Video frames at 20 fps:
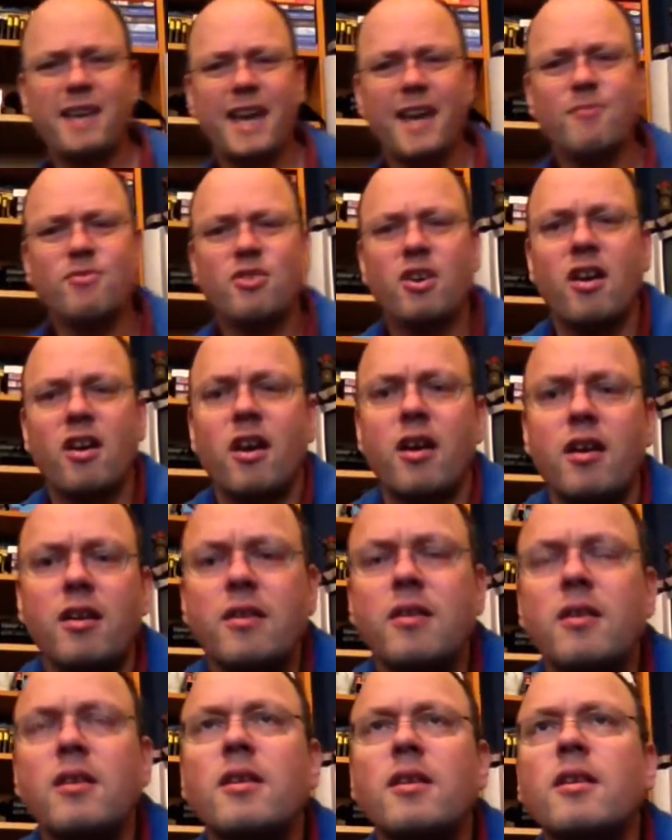games are
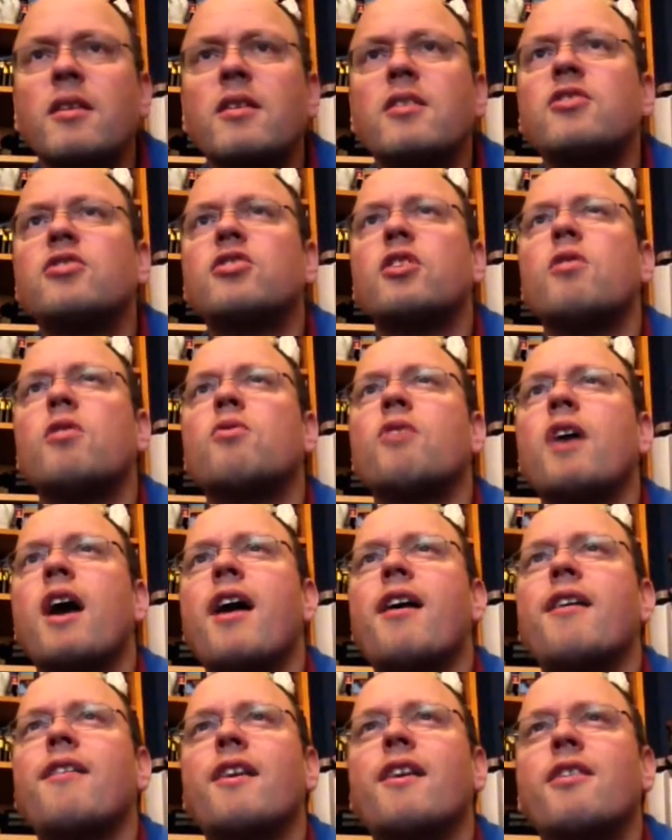so
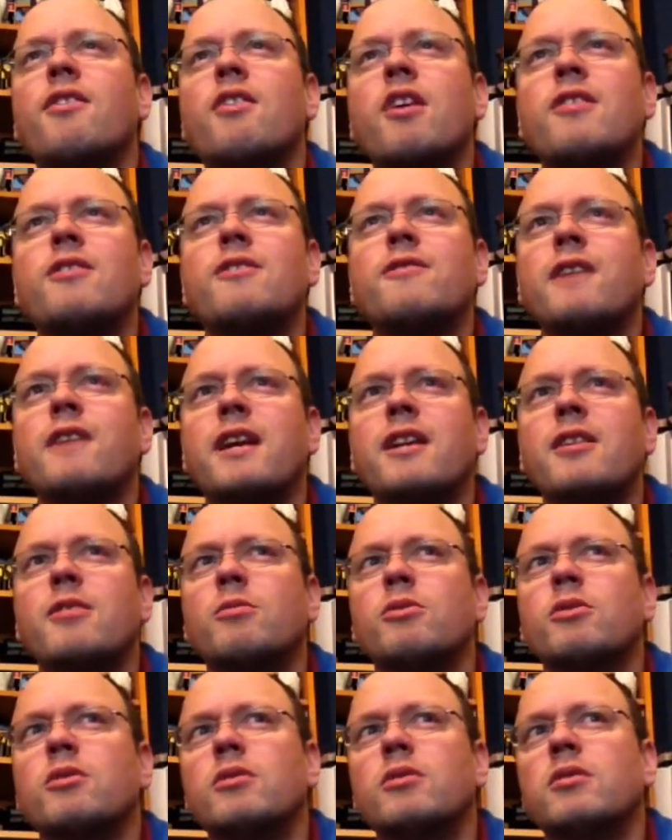rare and they're not
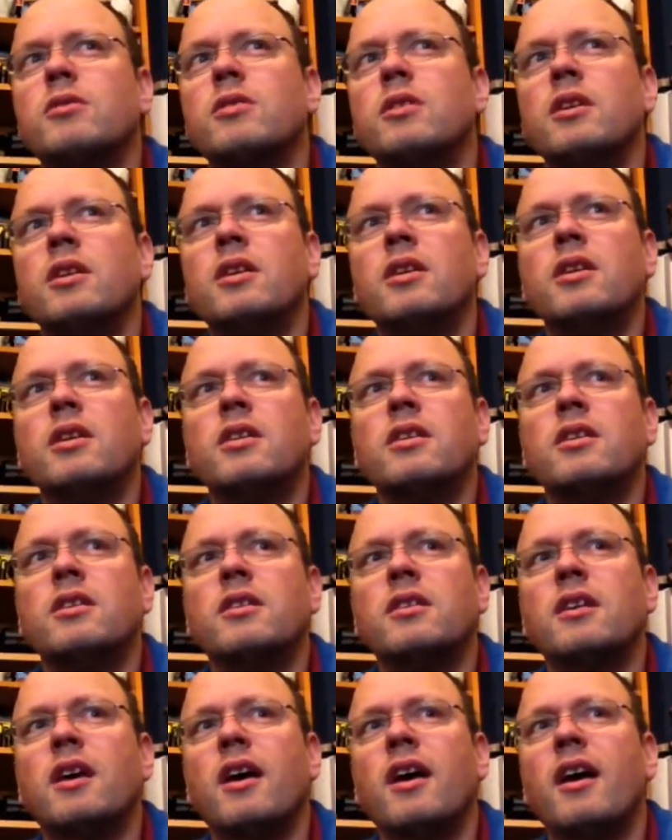available,
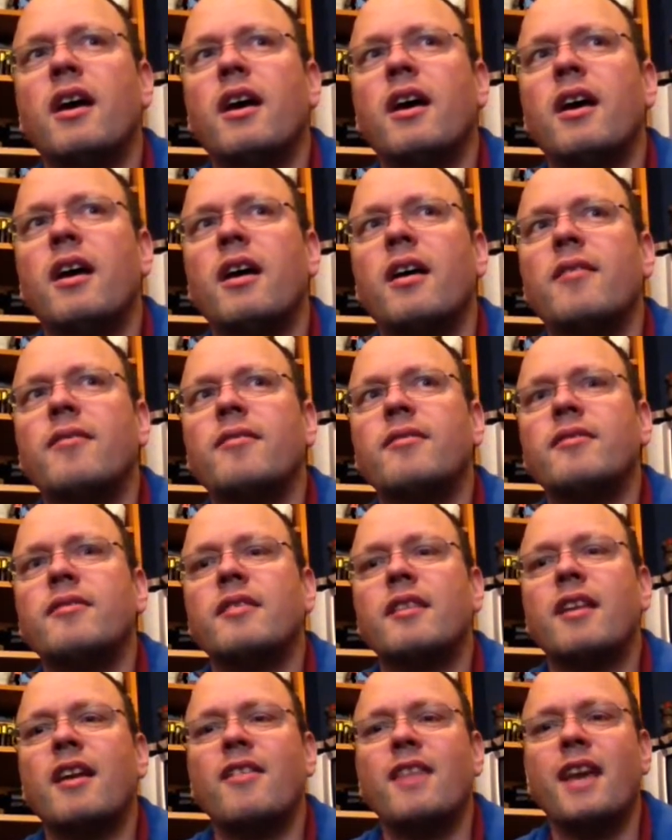
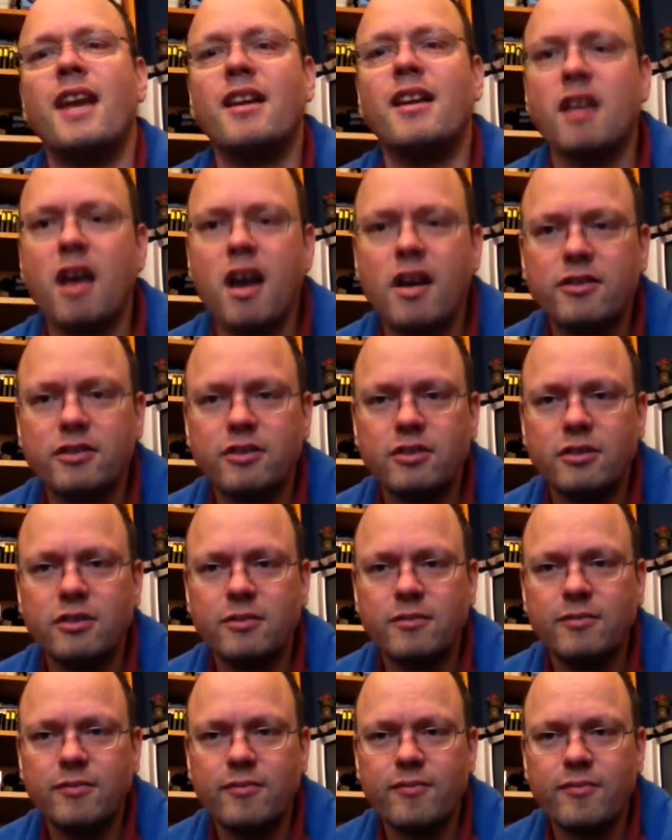they get lost
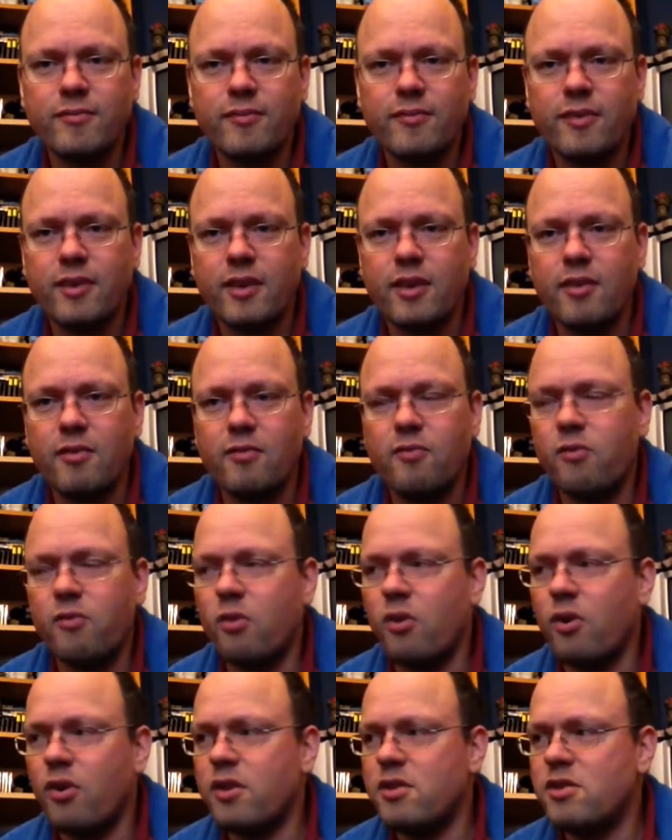
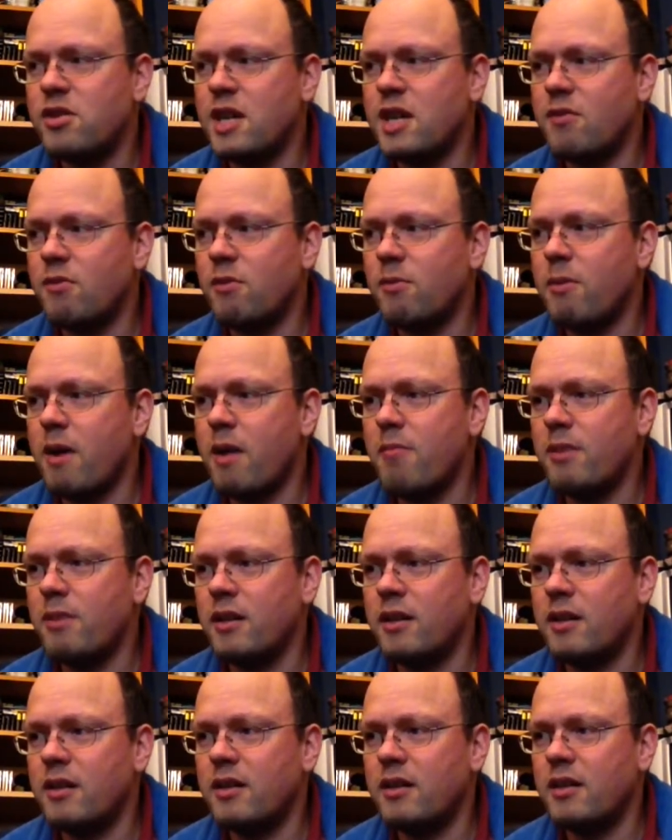for the general
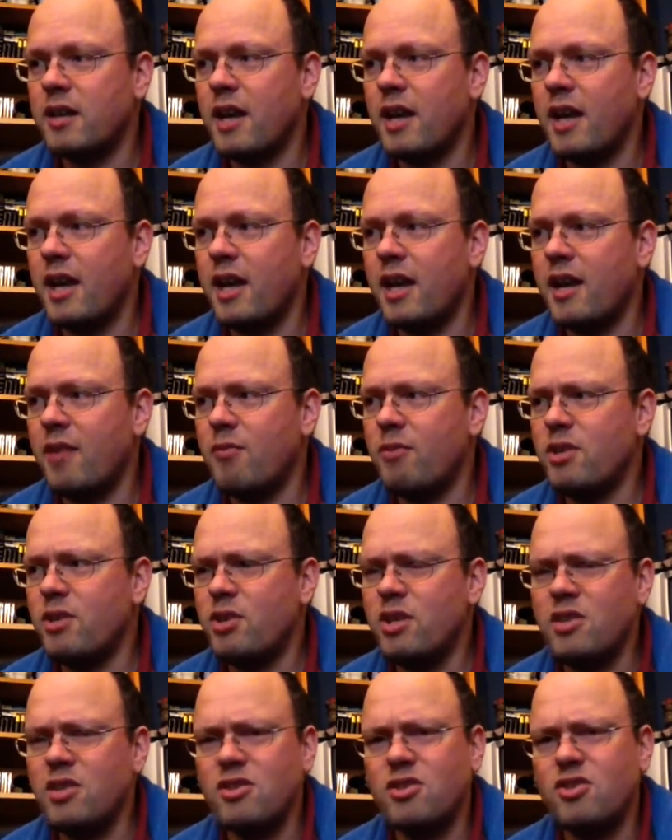public,
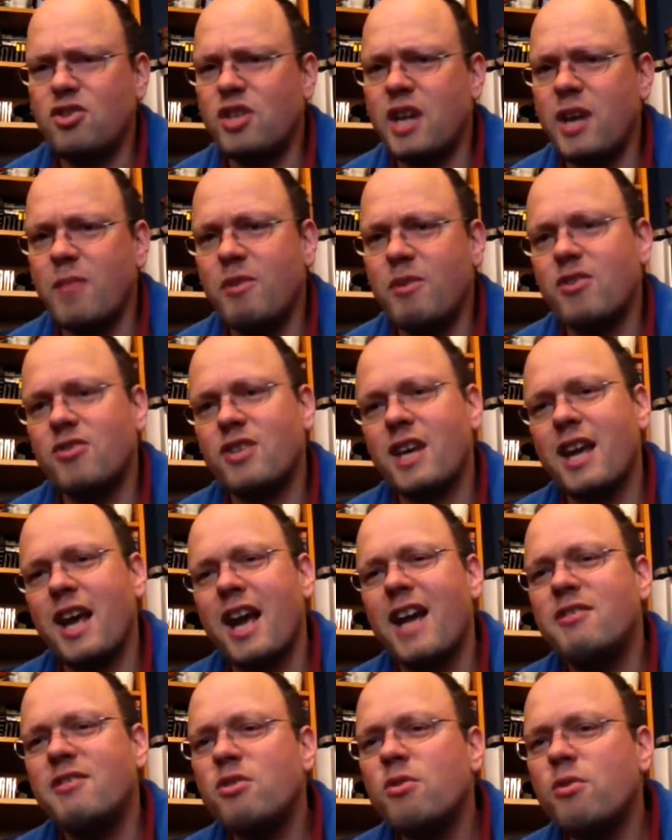which is a shame, because
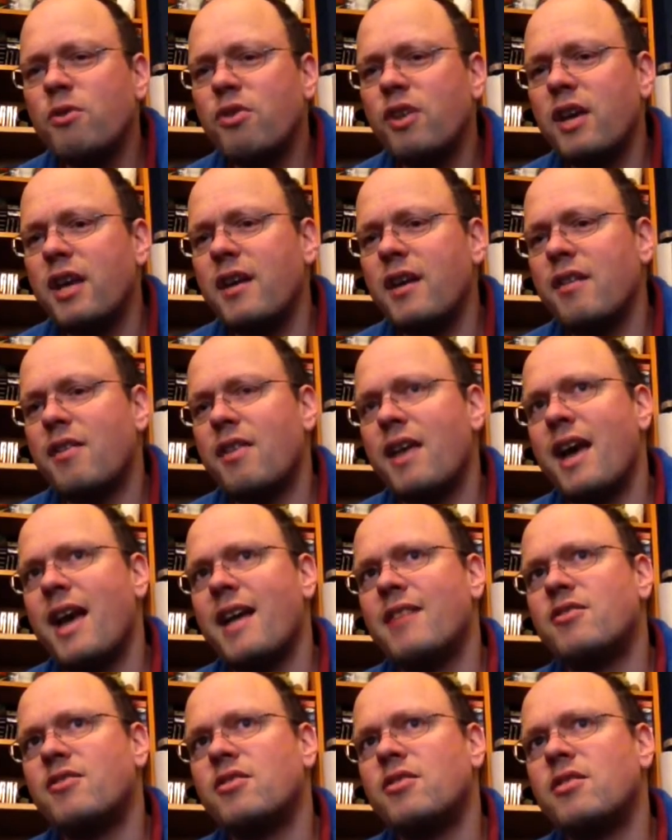I do think
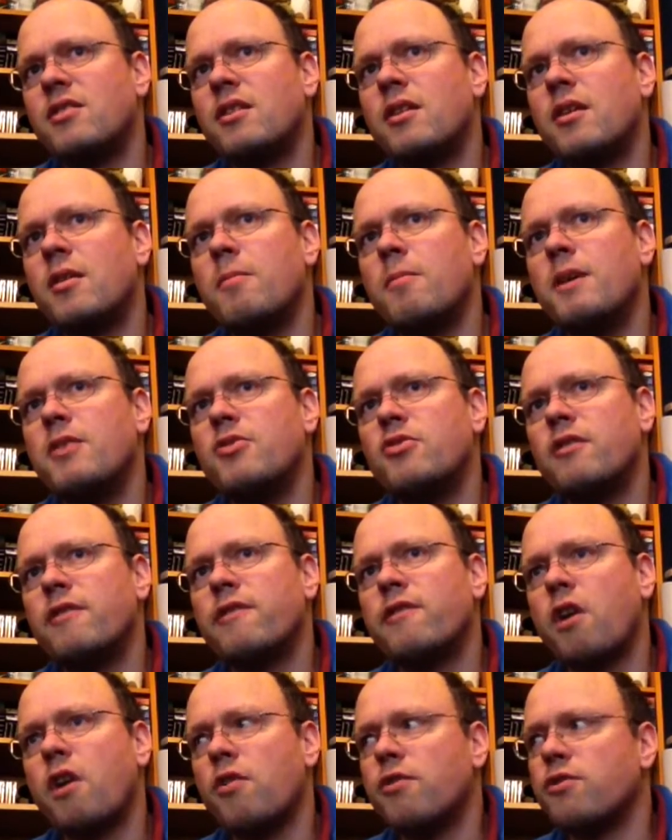that pieces
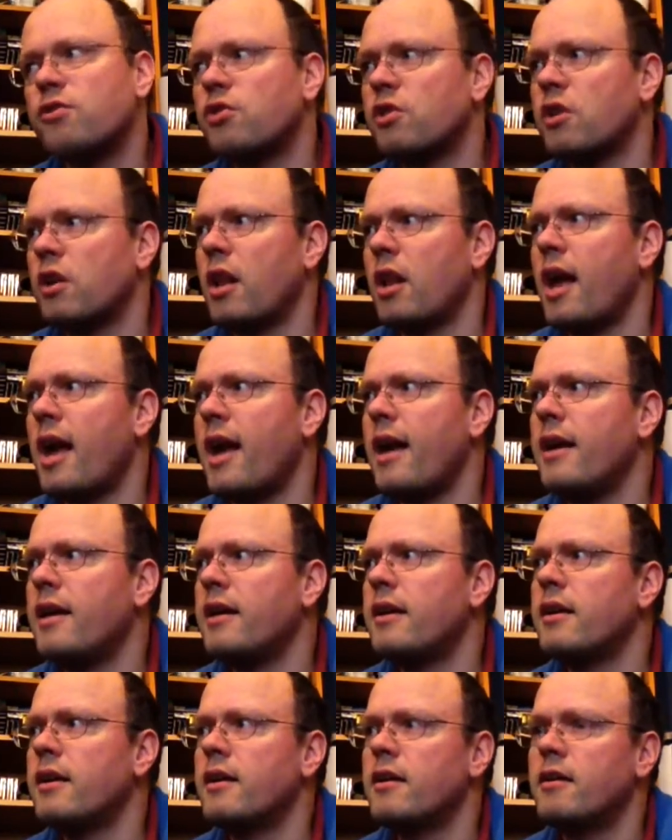of culture
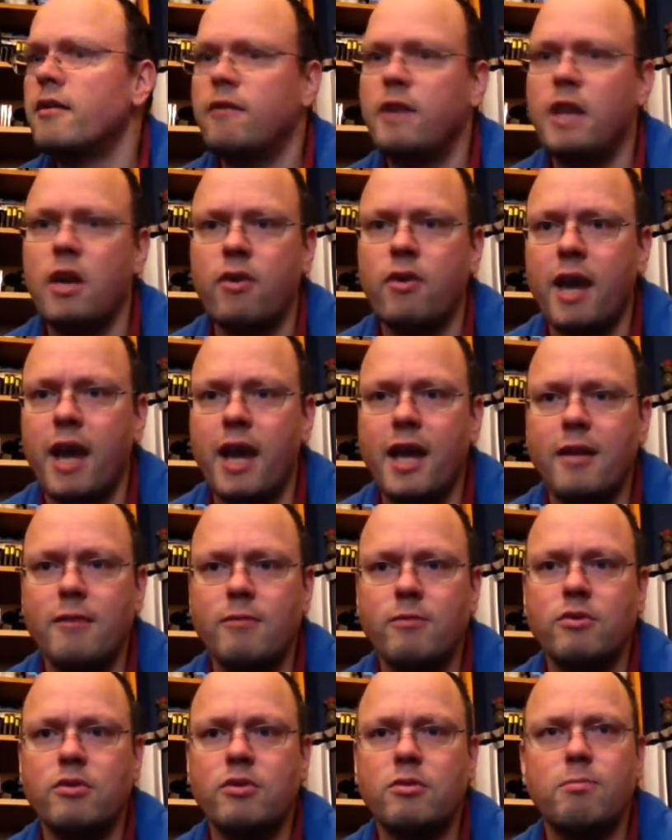like video
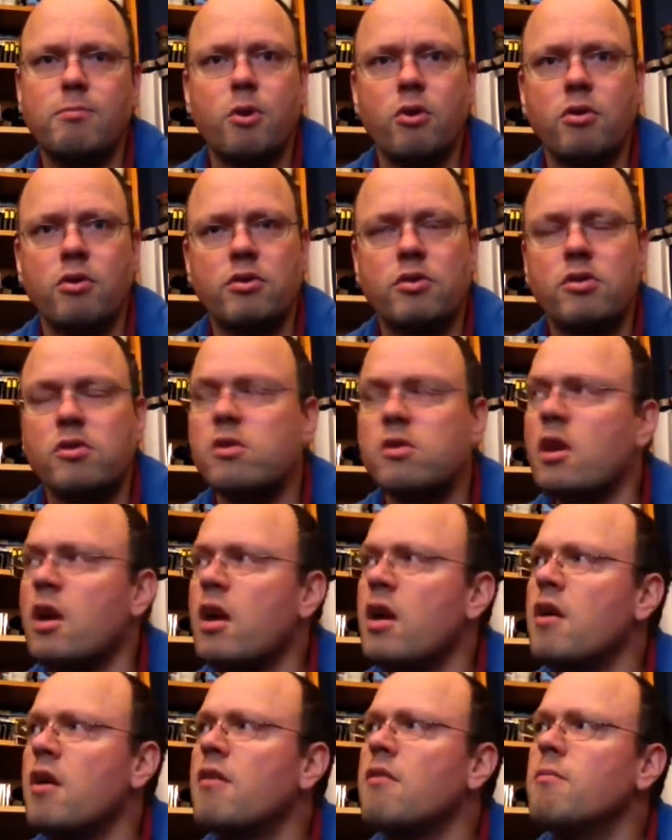games, books,
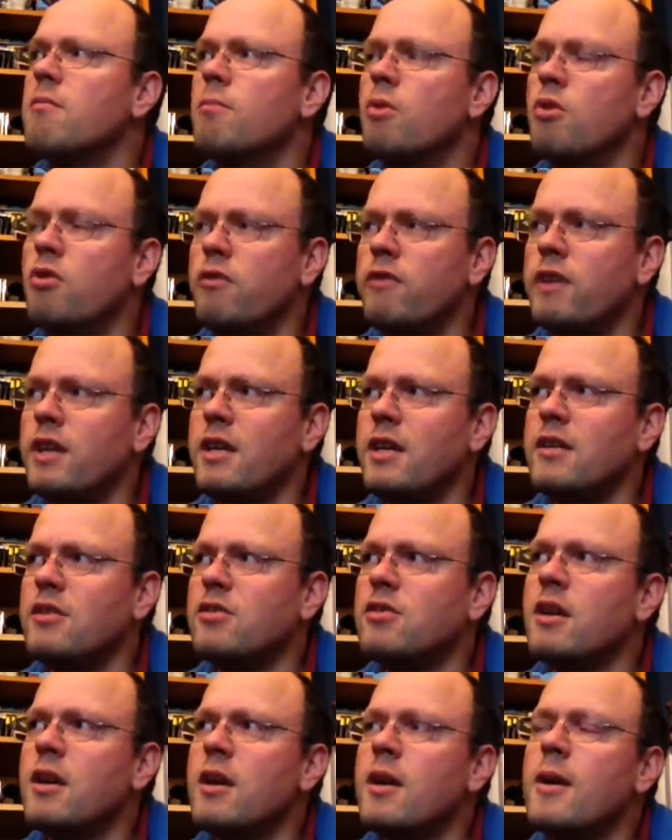movies,